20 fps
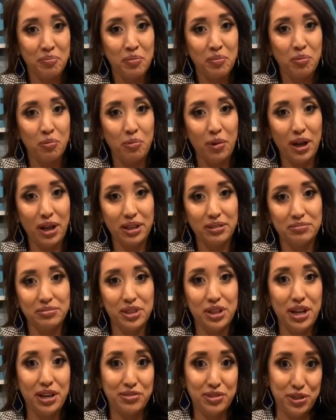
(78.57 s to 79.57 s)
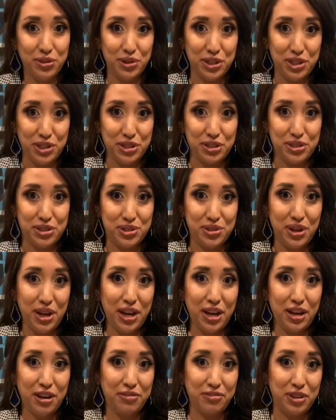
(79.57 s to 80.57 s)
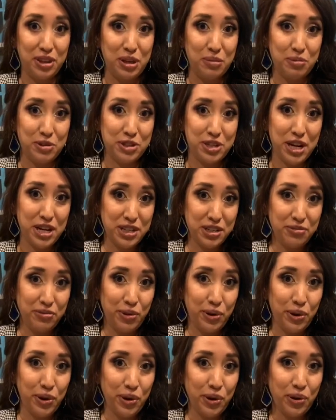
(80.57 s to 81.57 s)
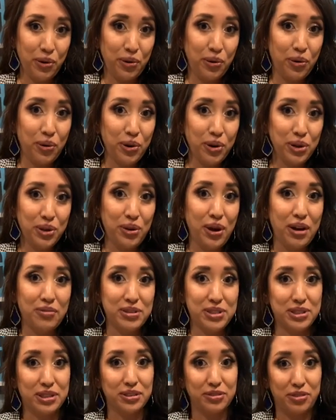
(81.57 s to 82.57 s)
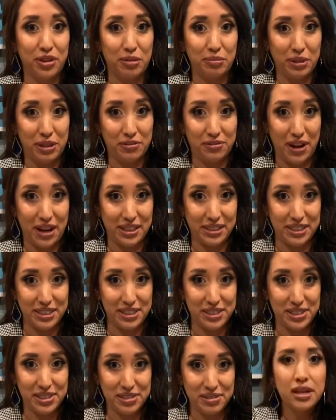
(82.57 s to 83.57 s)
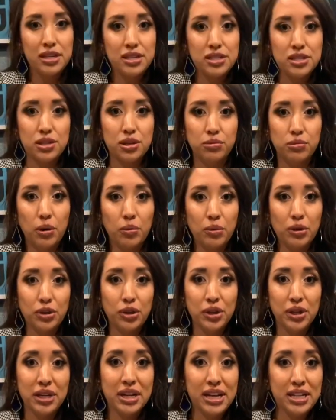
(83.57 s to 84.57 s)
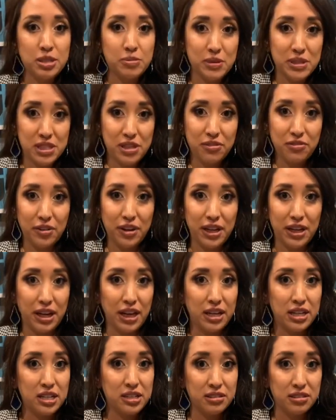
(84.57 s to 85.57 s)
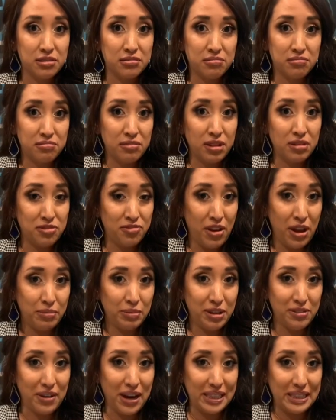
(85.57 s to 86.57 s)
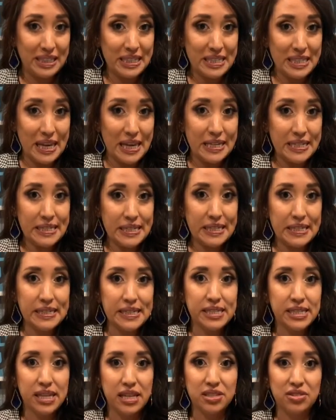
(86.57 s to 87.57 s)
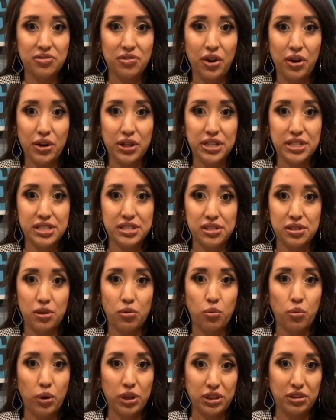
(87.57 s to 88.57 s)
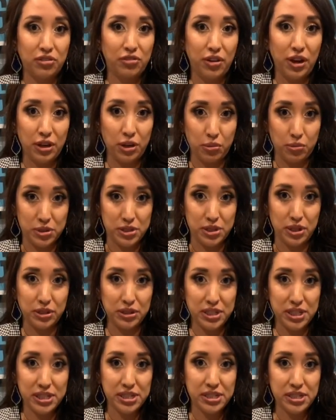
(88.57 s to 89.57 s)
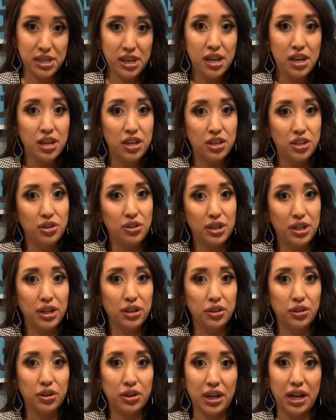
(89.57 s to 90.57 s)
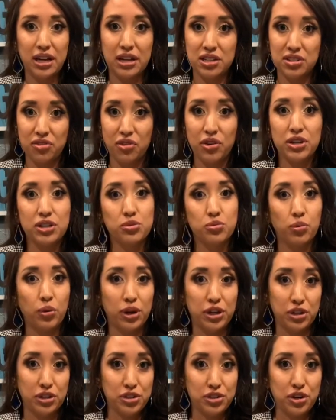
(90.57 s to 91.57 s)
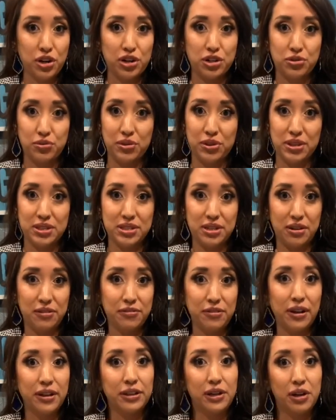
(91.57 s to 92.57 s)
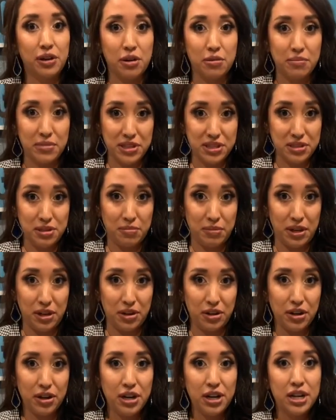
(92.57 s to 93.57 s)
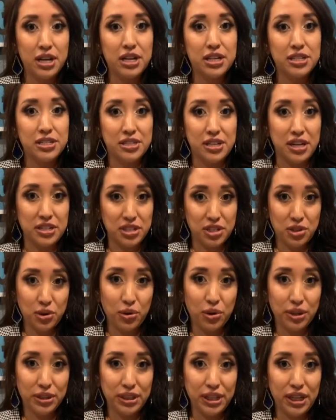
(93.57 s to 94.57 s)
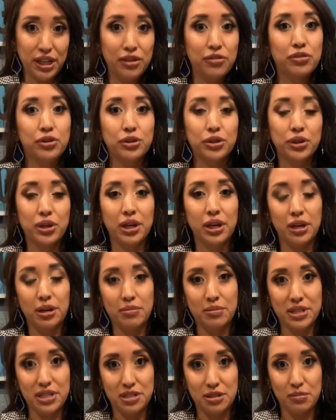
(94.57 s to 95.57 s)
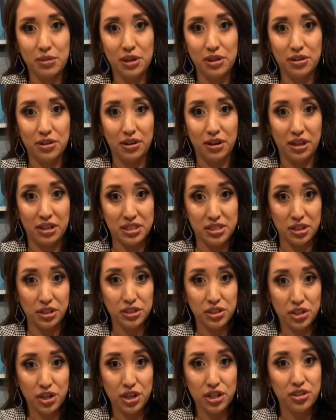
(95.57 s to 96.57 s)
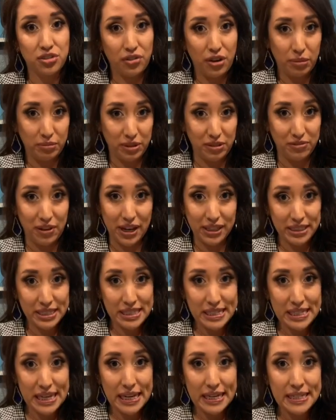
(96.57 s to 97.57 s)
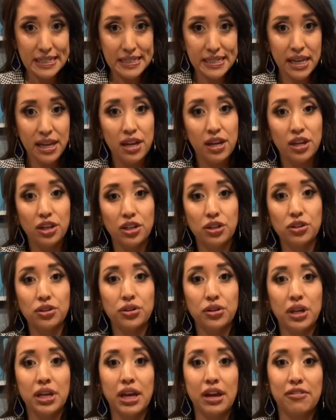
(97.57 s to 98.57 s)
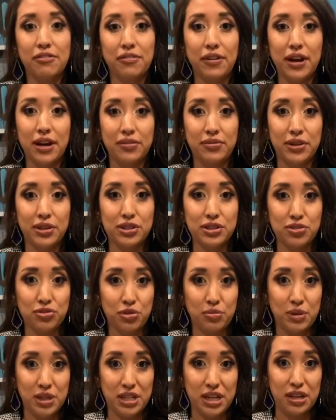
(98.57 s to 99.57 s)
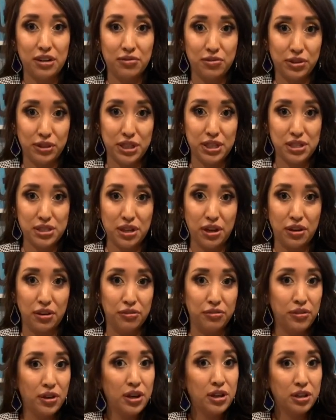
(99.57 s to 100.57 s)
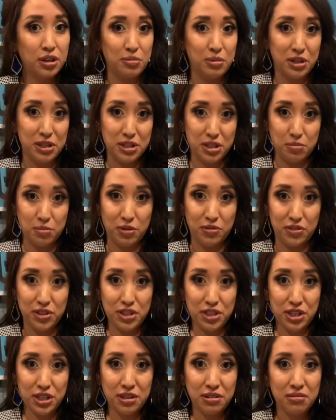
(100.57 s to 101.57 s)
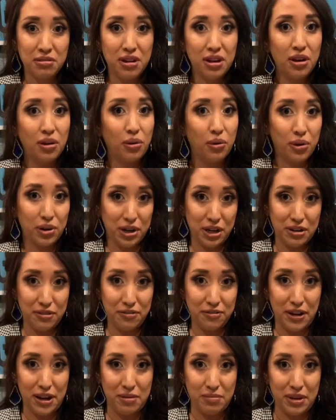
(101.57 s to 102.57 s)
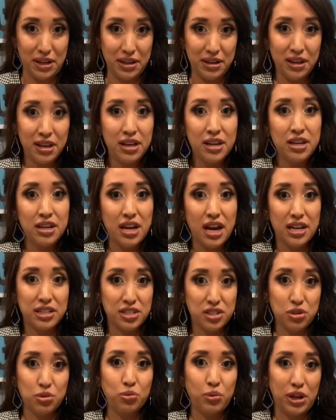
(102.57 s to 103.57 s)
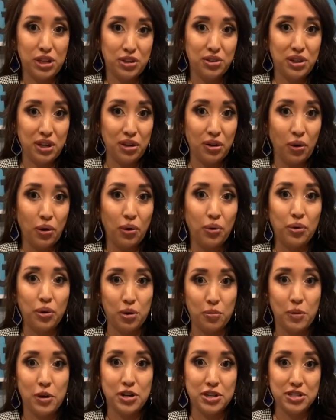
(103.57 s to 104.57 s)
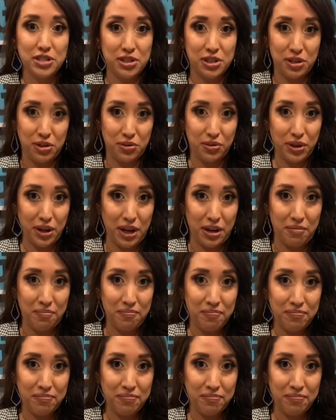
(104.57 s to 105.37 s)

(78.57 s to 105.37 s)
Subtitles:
Well, you have two issues. You have the protective order, or you have assault family violence. So when we're looking at specific family violence cases, as far as what the final result is, you need to look at as far as what you're charged with. Is it a felony or a misdemeanor? Statutorily, if you're looking at a misdemeanor assault charge, family violence case, you're looking at 5 years from the date of release of community supervision or confinement as to when you can own or purchase a new gun.